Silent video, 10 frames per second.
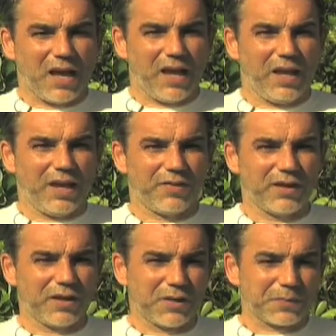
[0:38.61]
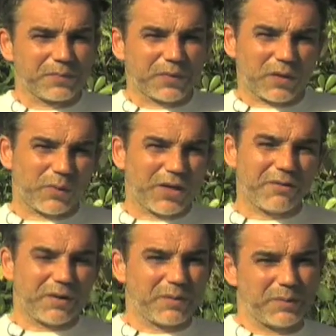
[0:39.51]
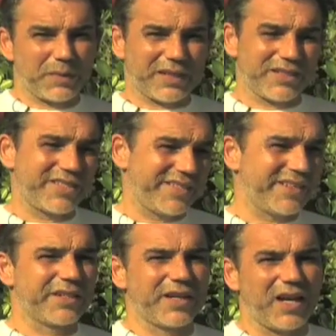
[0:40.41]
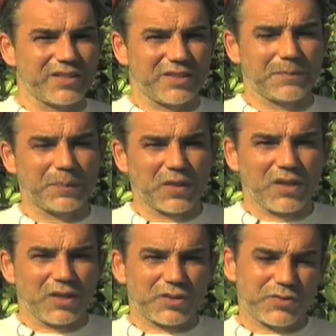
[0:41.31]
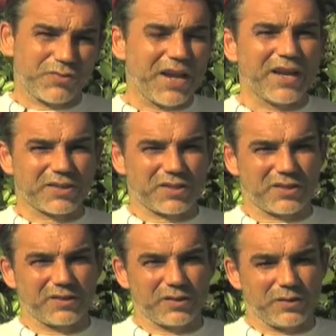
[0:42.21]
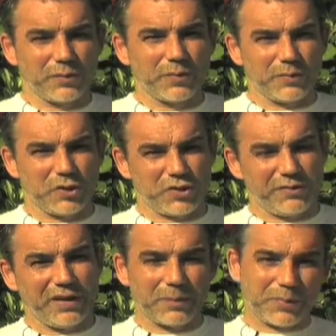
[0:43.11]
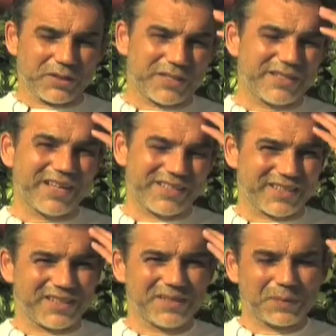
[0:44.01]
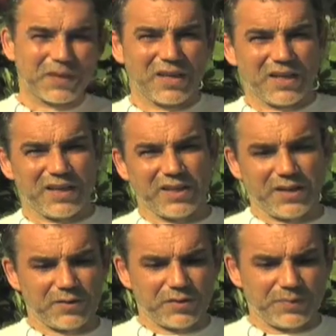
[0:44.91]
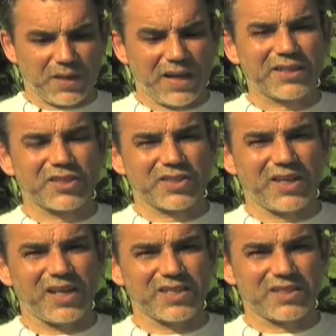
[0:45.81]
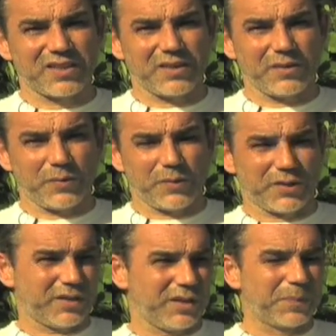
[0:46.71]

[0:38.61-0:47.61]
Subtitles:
And whatever we consider as a strength which develop in static exercise with